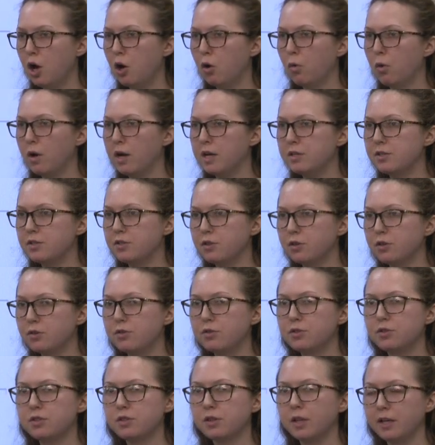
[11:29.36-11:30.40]
whereas
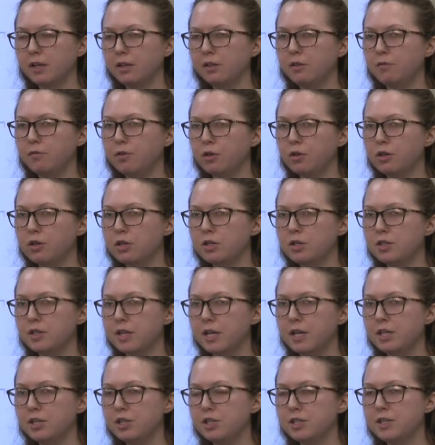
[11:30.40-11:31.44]
those likely voters
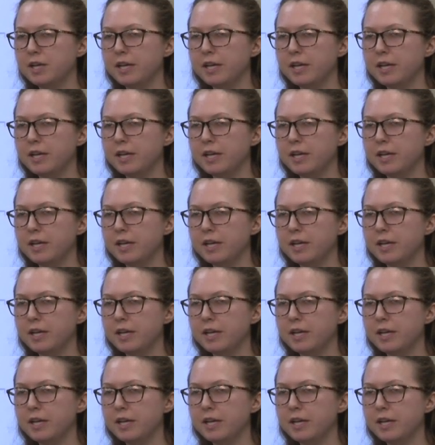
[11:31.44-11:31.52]
ages